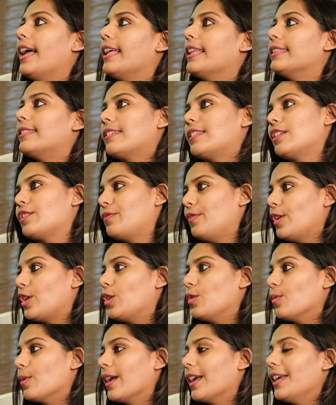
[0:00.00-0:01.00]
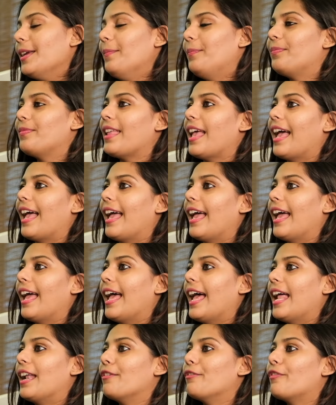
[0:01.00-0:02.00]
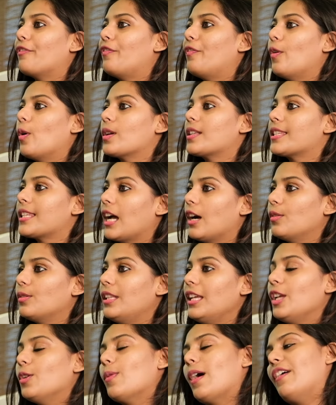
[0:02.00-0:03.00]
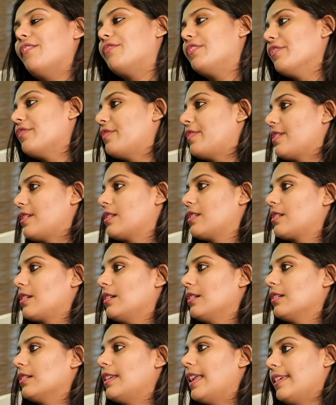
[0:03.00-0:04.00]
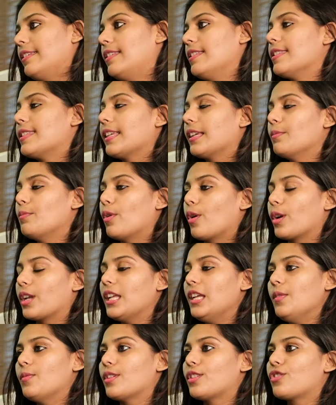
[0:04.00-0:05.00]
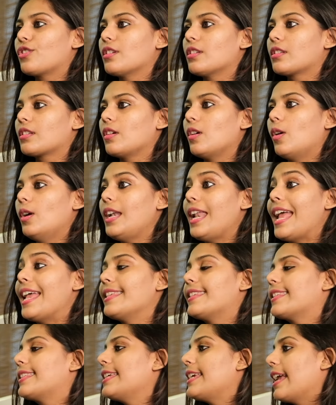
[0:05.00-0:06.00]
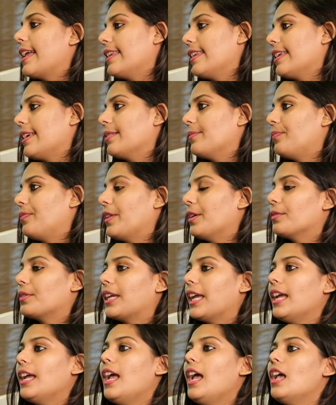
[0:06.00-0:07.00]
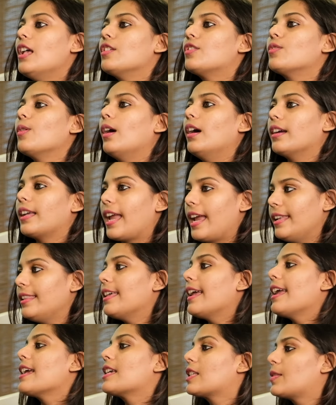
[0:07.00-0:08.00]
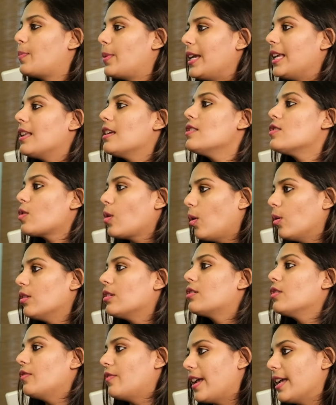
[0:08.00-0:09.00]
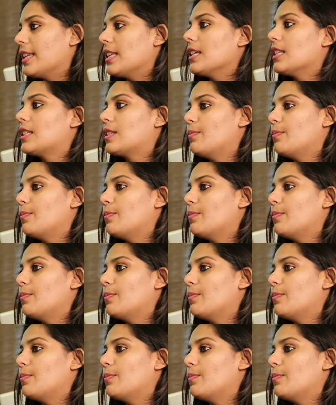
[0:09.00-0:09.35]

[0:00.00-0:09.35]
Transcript: This is for UAE, and for Saudi you have different licensing body which is called SDLE. Okay, so again the experience also varies